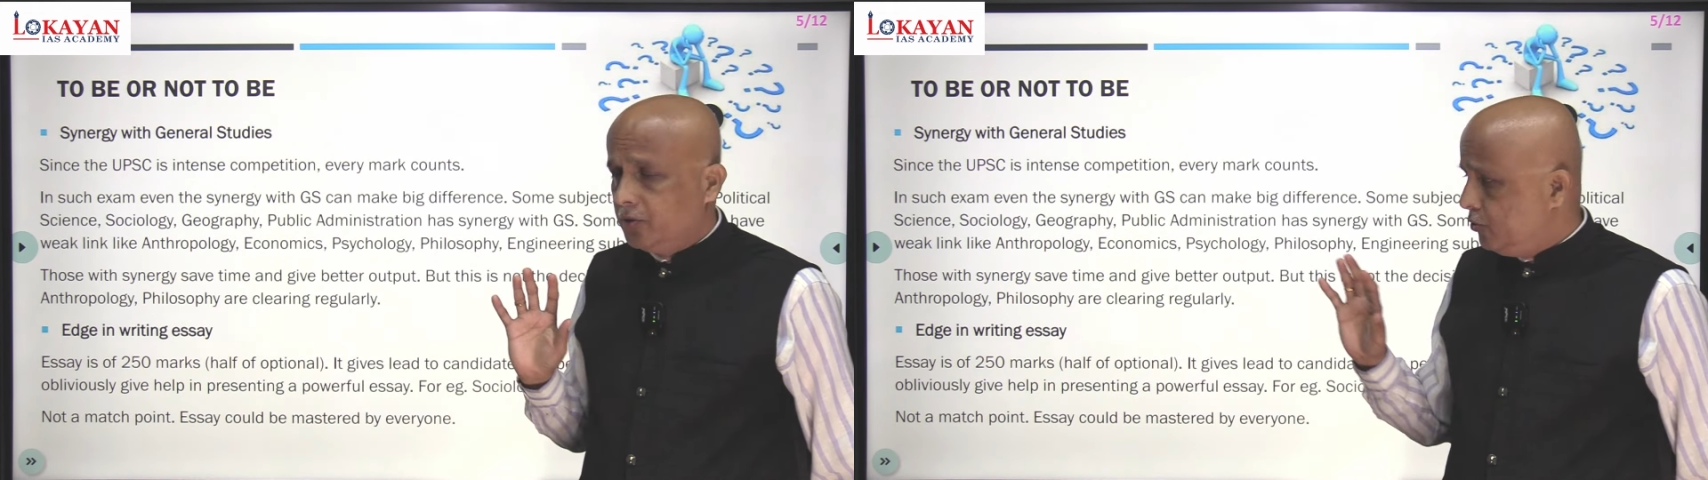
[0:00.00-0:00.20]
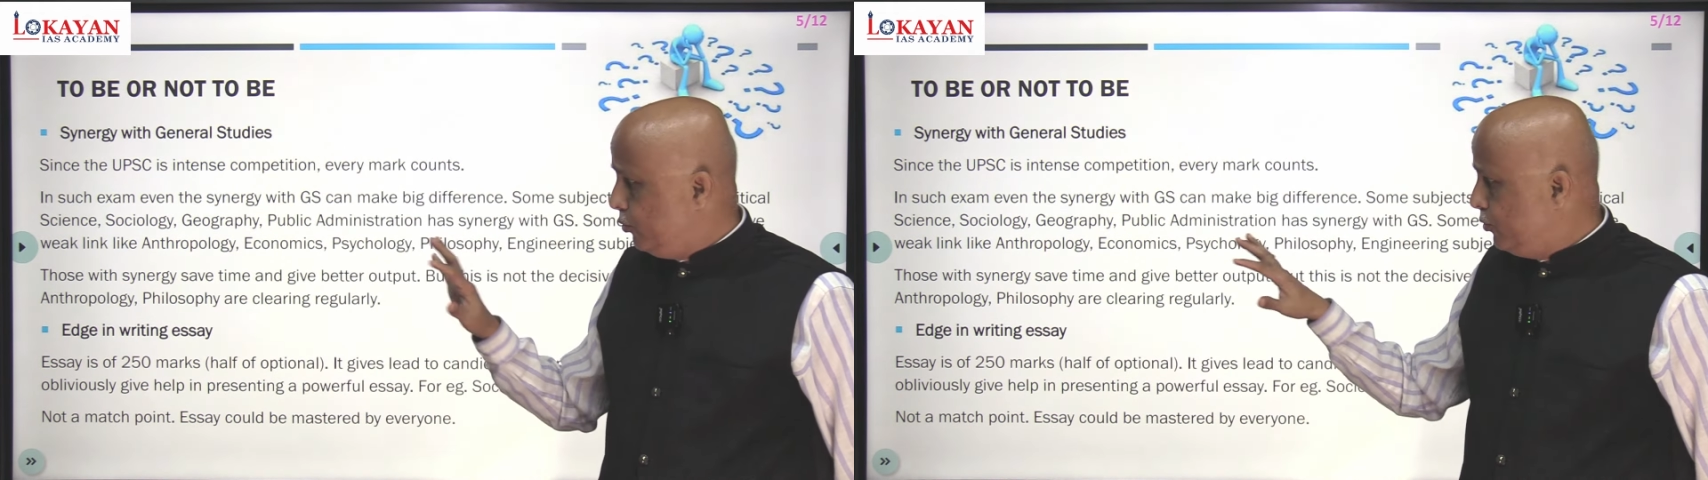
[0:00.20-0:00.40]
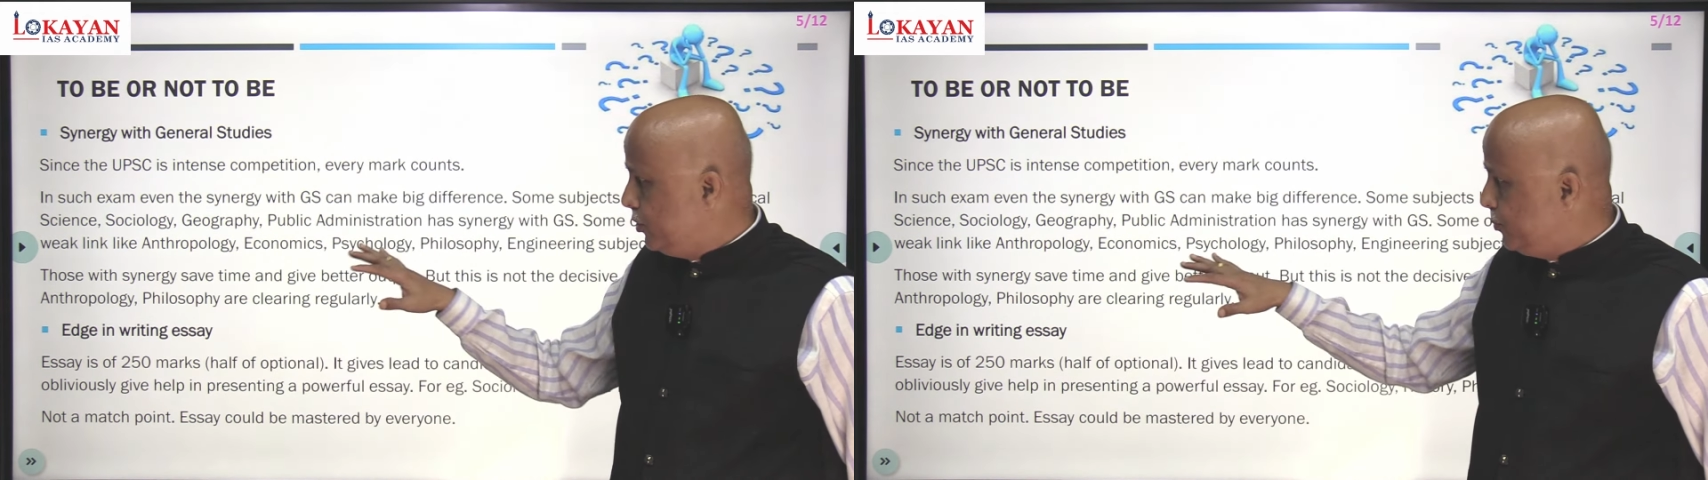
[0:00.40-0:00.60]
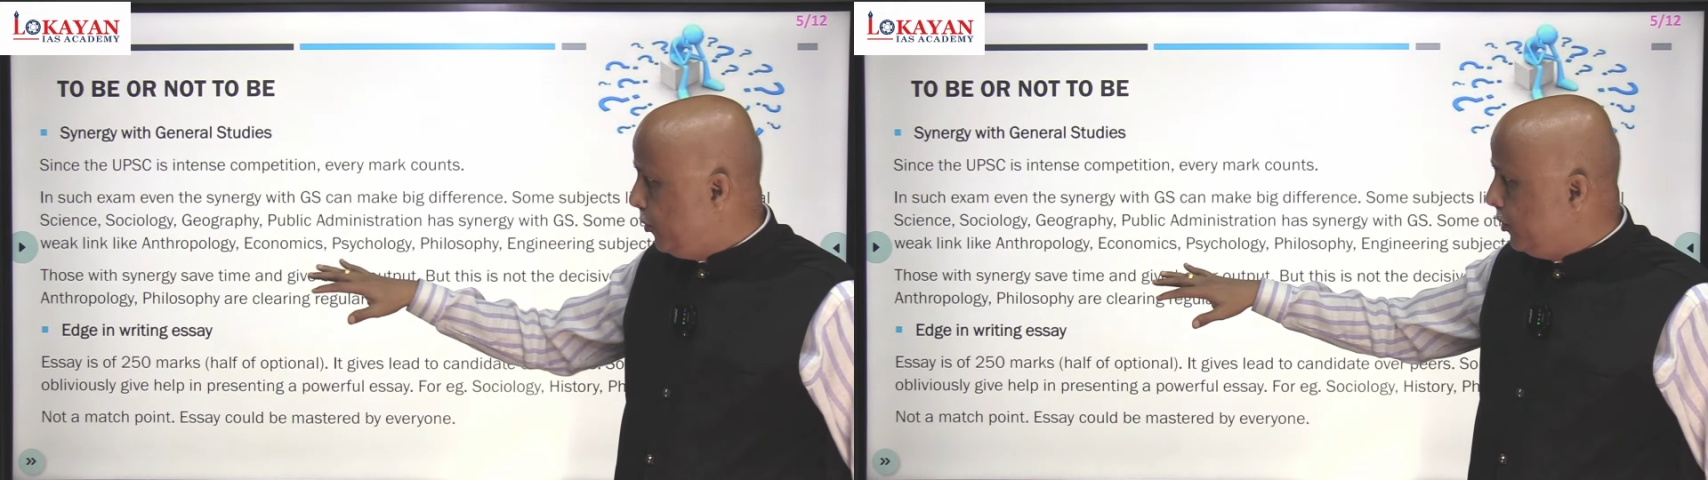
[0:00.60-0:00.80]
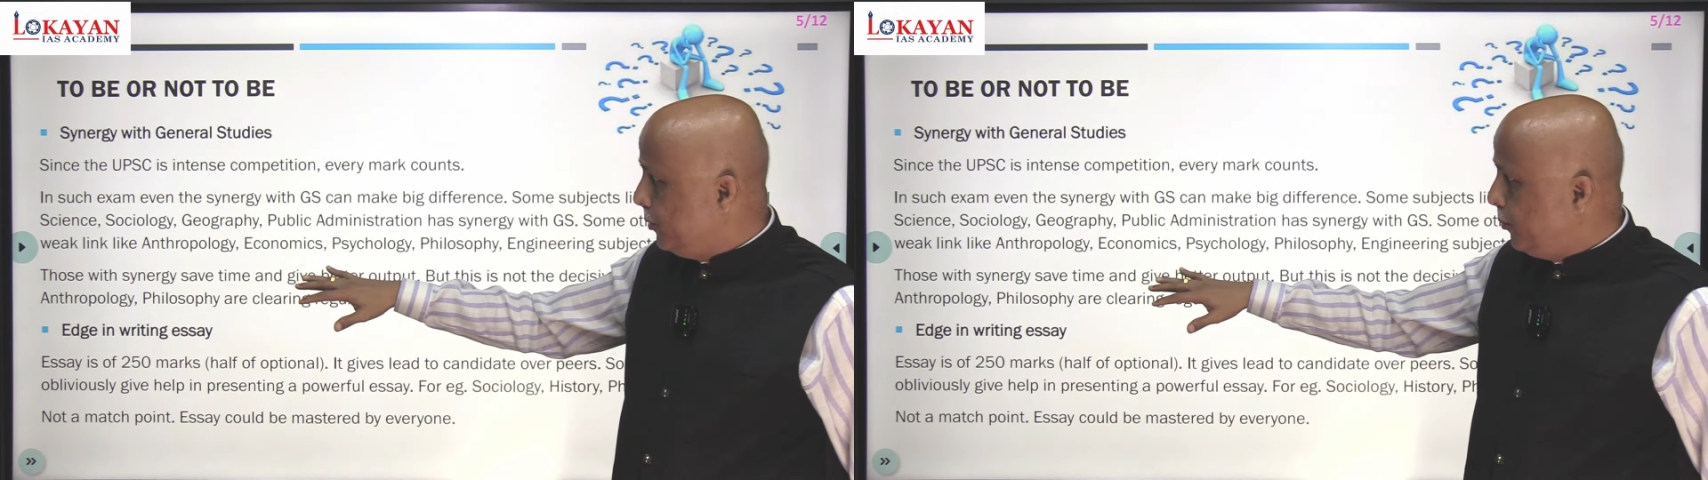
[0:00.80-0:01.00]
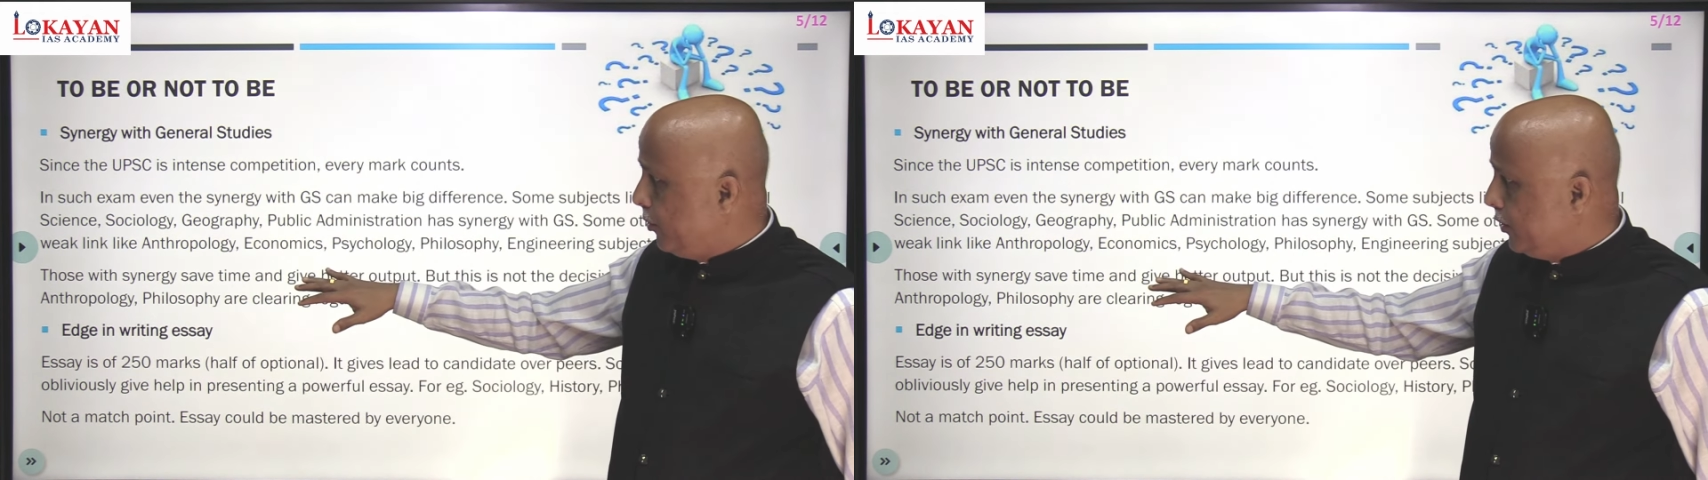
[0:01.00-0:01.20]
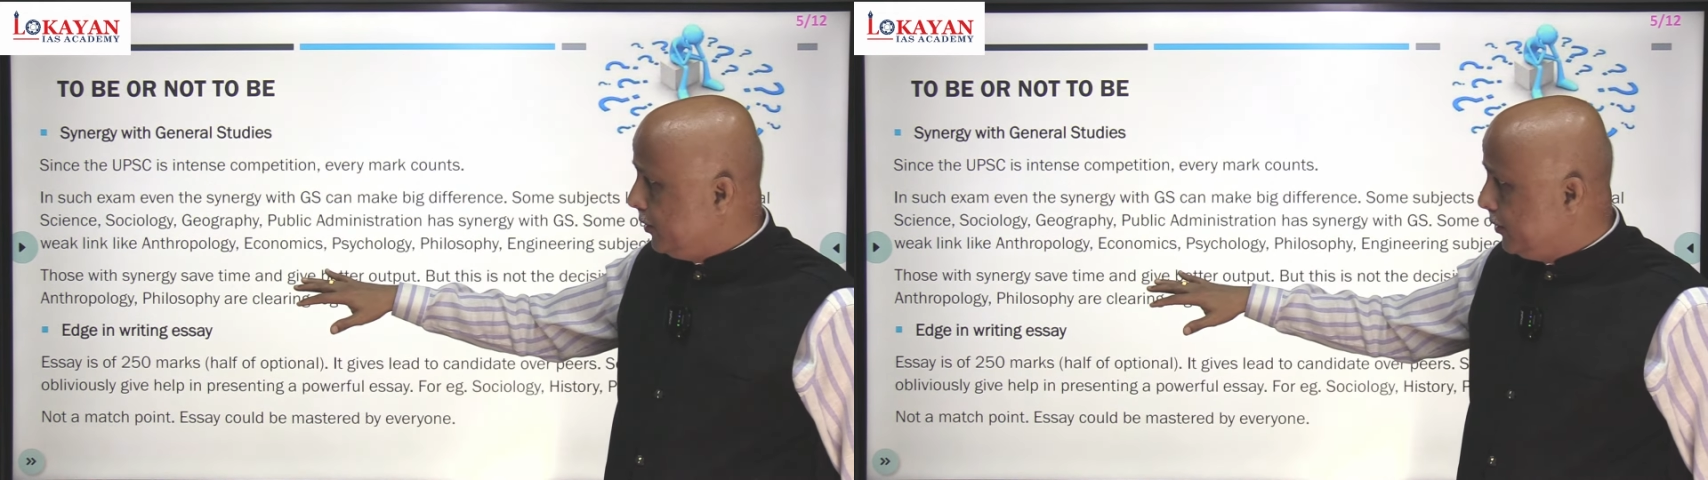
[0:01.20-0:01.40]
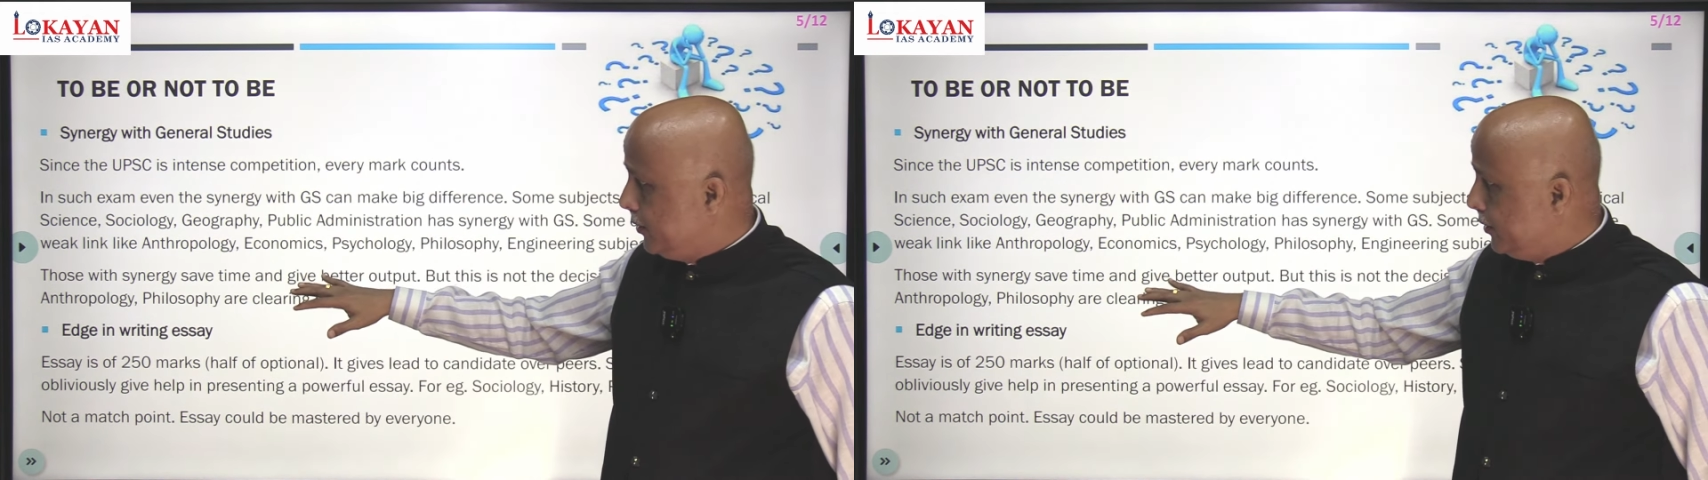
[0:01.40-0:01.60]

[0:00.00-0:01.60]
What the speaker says: So those point is important.